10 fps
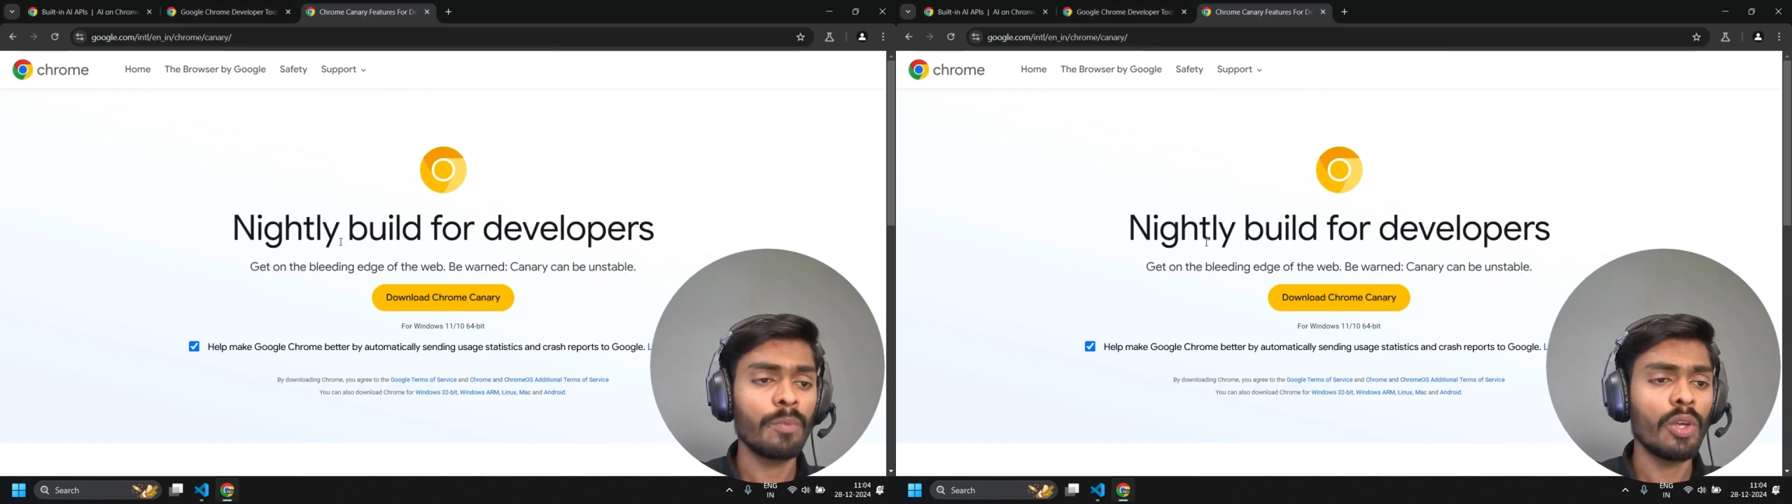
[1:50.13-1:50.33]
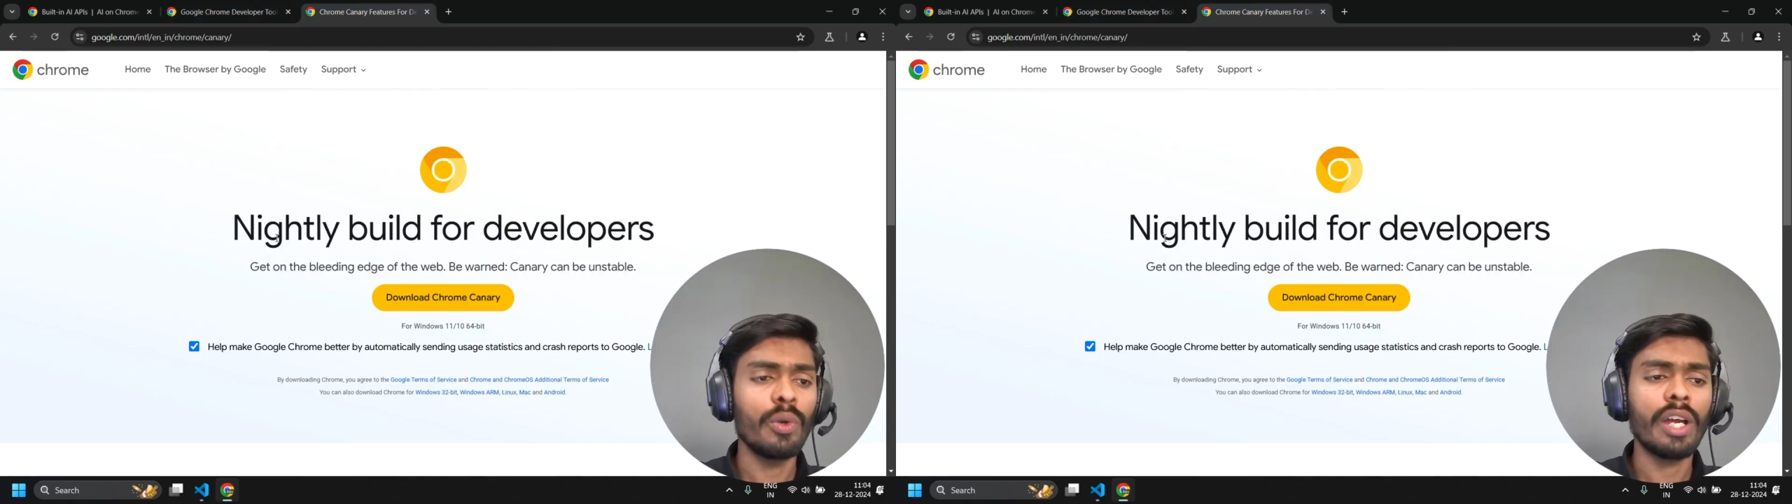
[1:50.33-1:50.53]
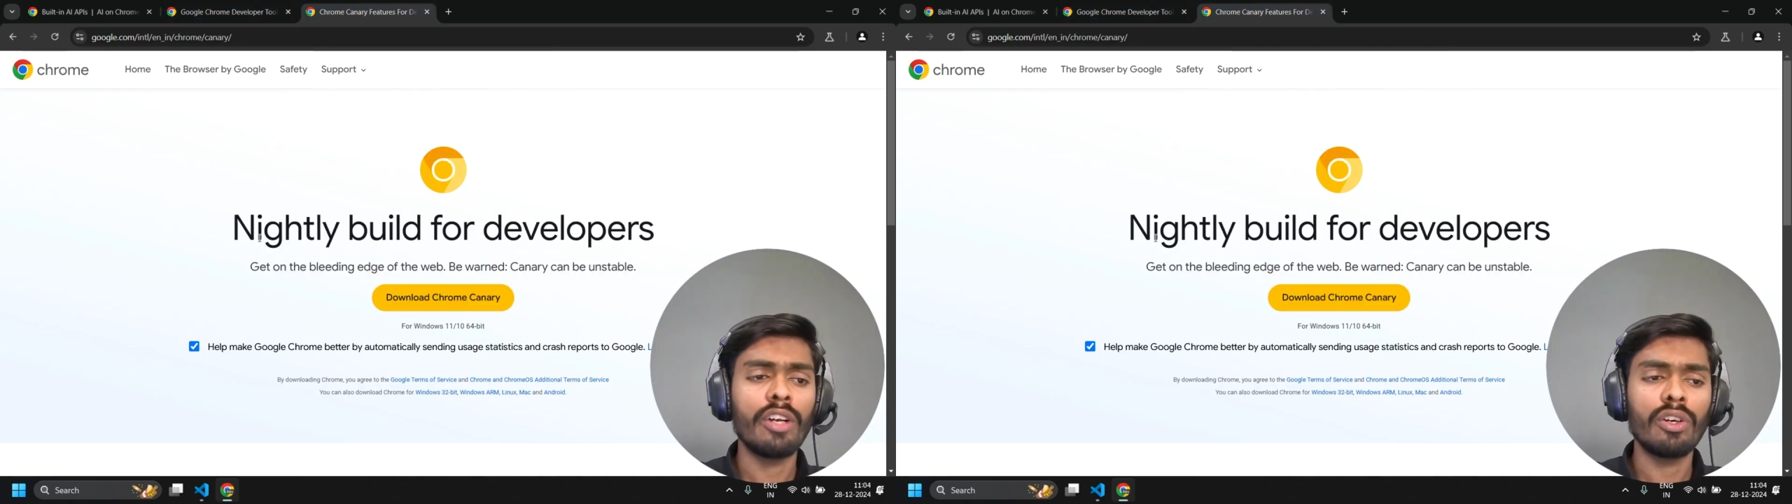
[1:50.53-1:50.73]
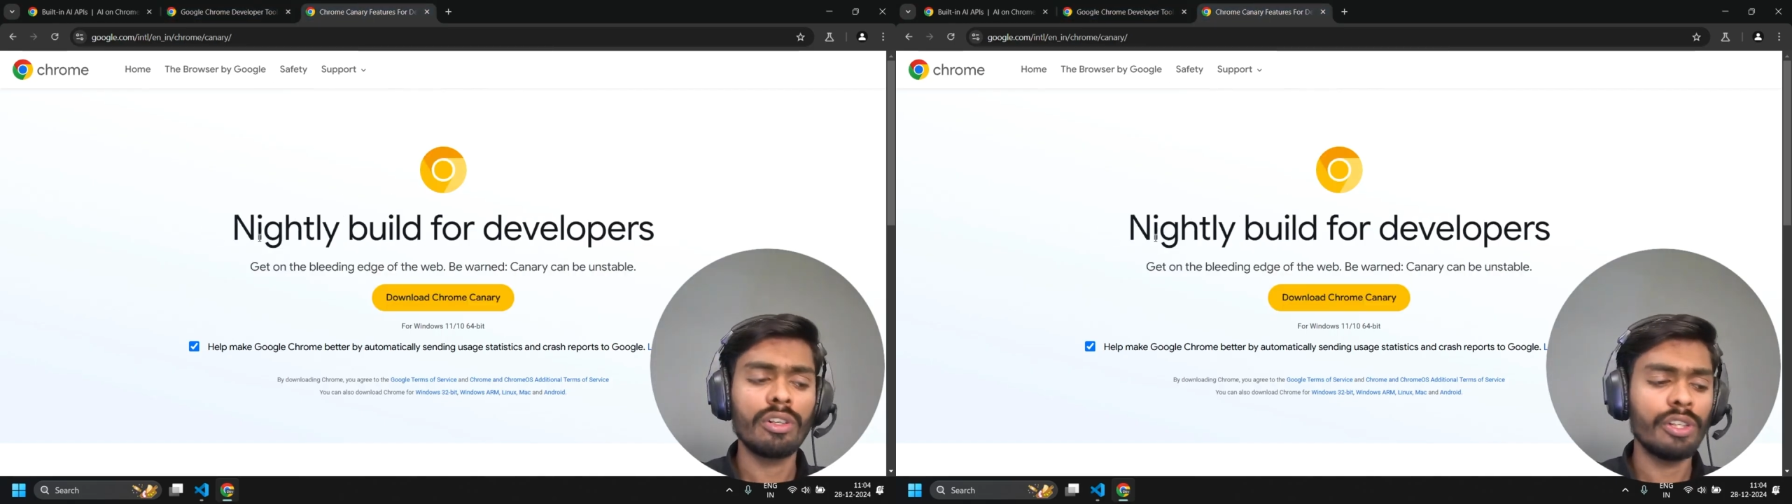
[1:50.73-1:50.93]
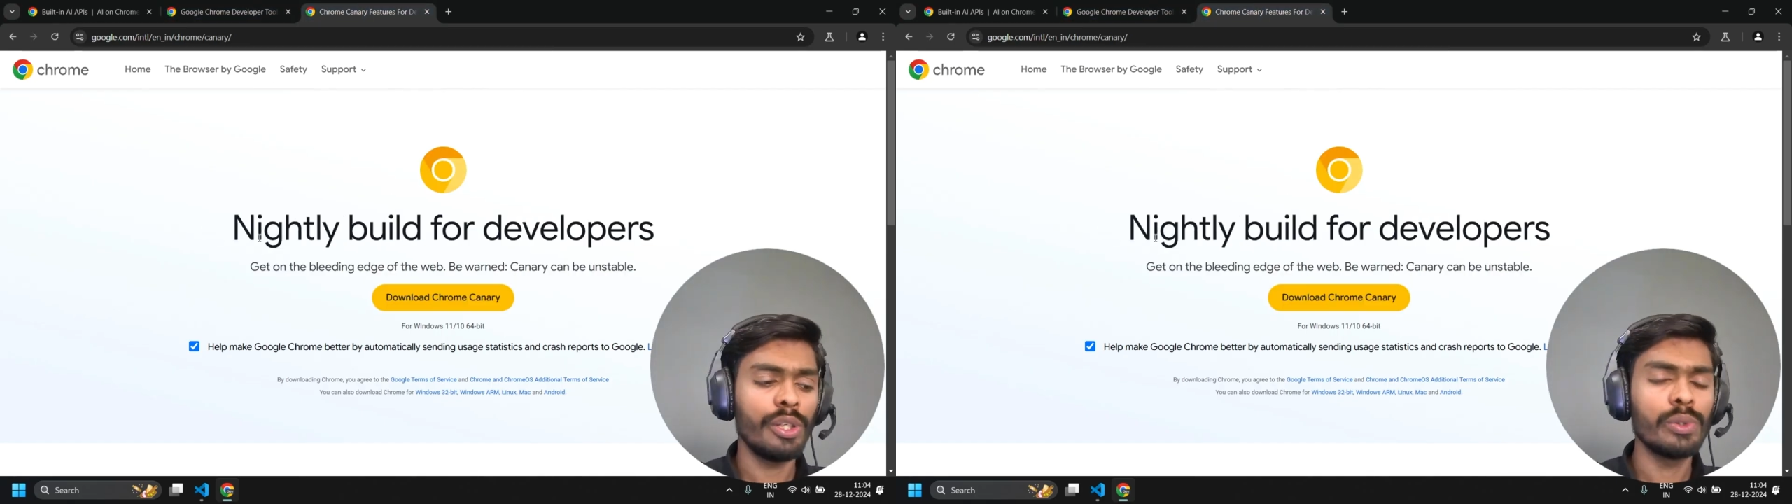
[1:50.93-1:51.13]
You
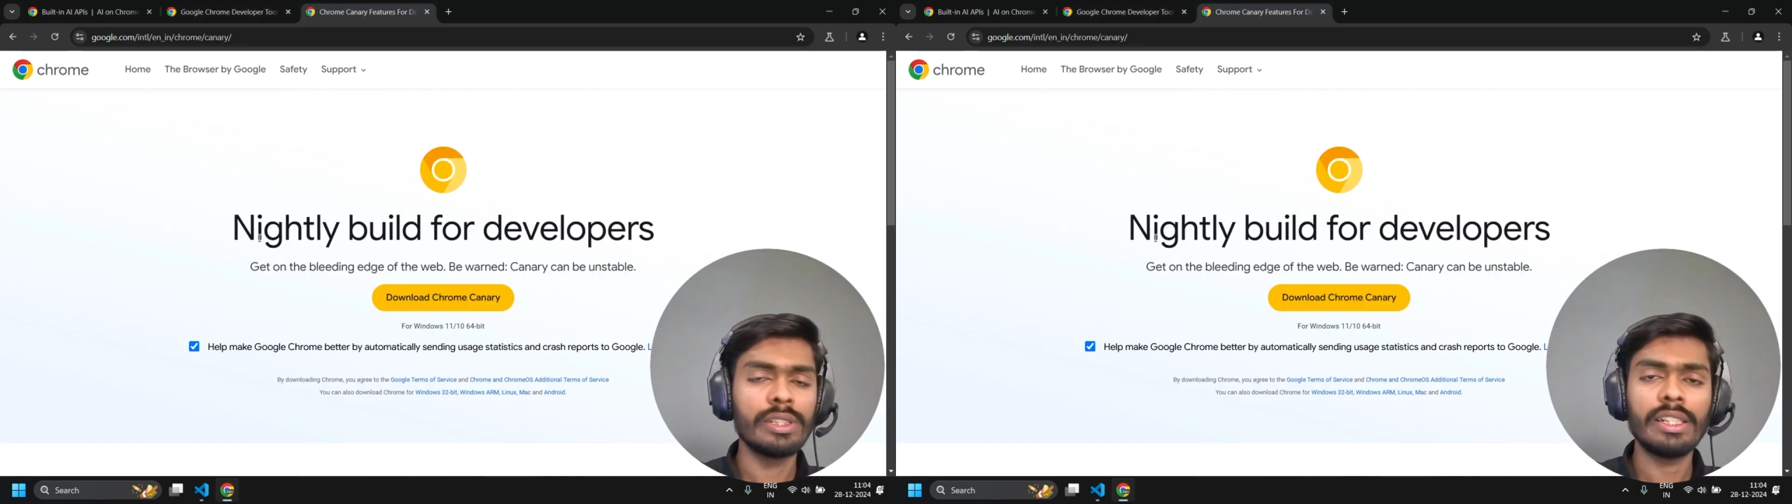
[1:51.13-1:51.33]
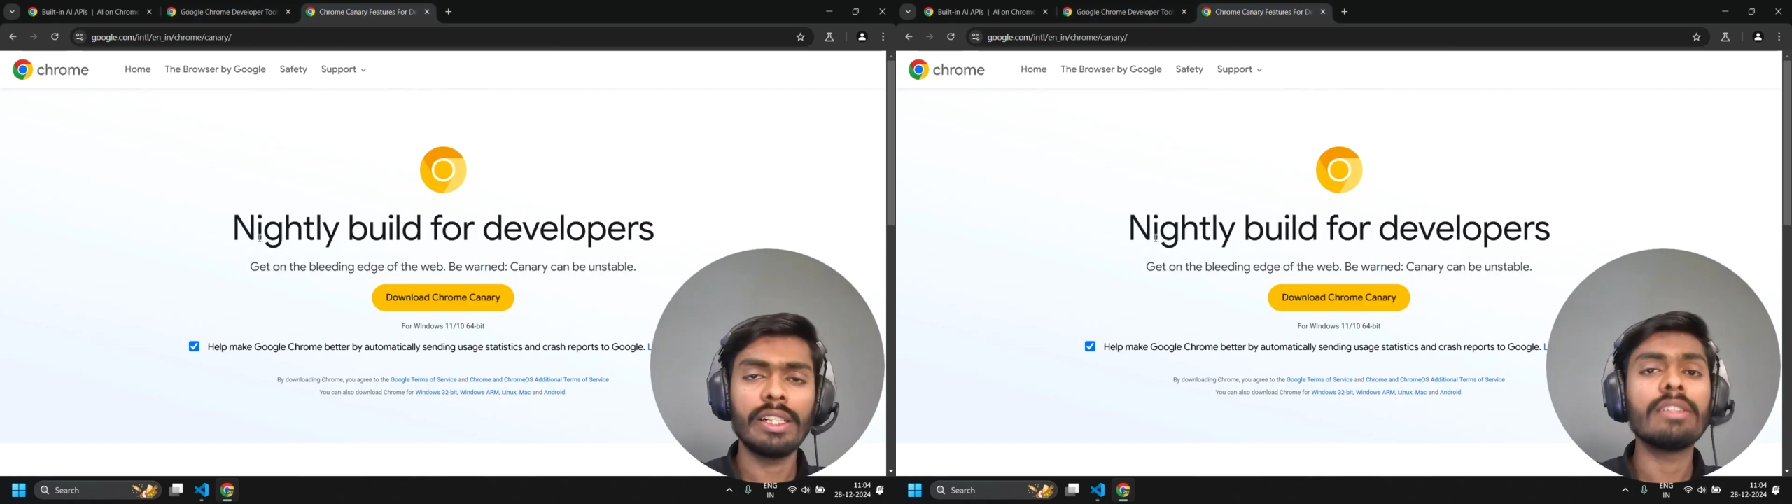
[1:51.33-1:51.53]
cannot use it in